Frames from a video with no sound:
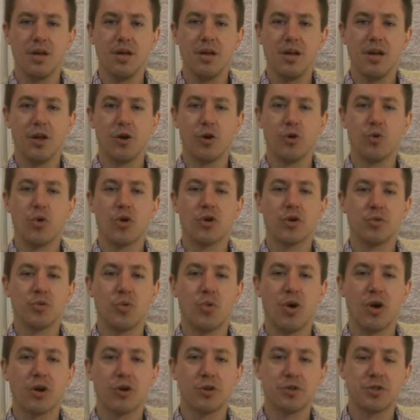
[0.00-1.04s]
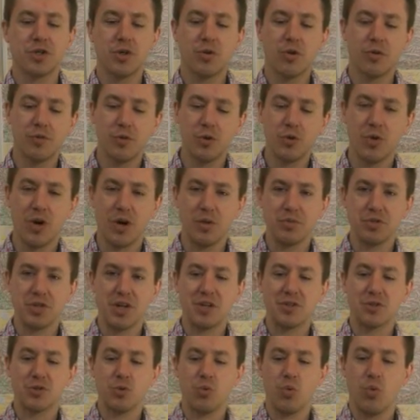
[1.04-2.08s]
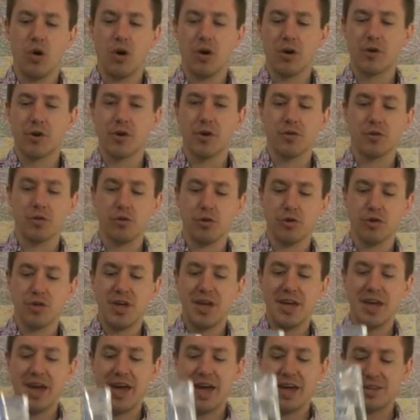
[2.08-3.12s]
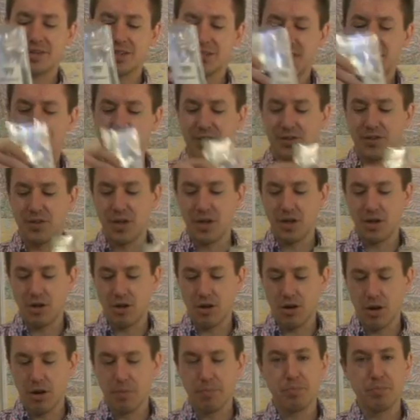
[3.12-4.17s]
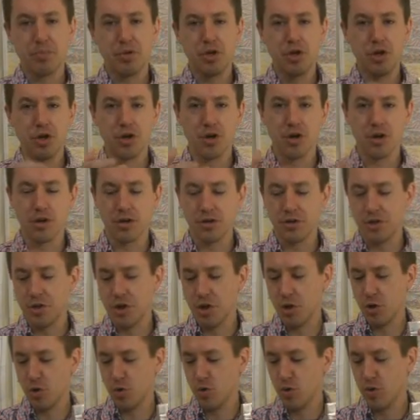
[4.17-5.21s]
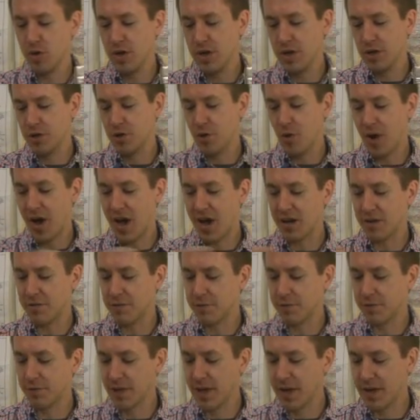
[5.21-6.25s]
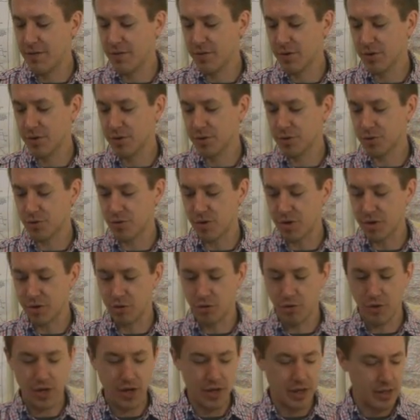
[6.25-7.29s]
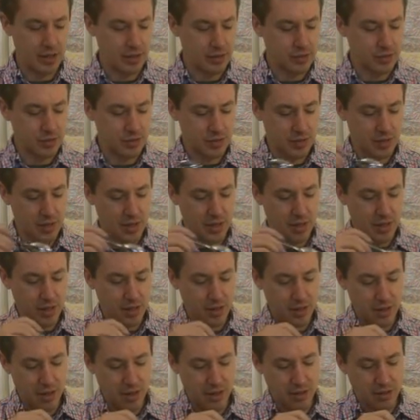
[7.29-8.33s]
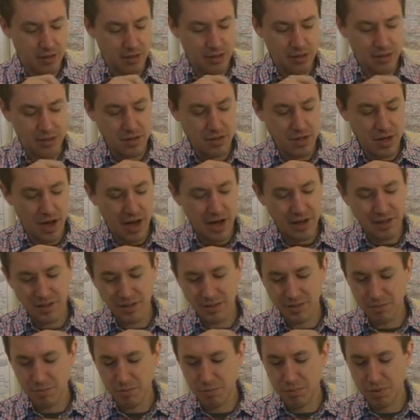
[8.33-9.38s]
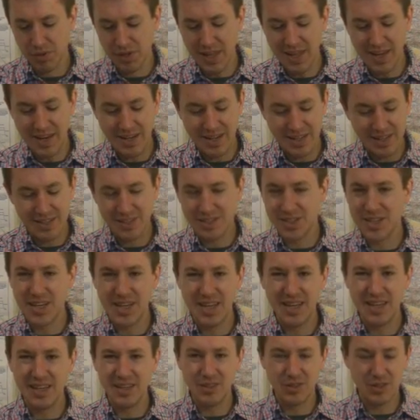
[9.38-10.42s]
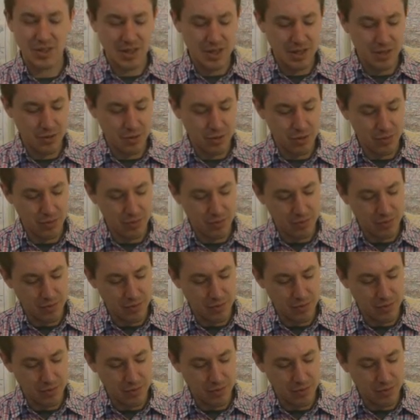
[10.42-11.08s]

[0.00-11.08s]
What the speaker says: Hello and welcome to Walker Tea Review. I'm Jason Walker, looking at teas that are pure, no added flavors or ingredients, not blended teas either,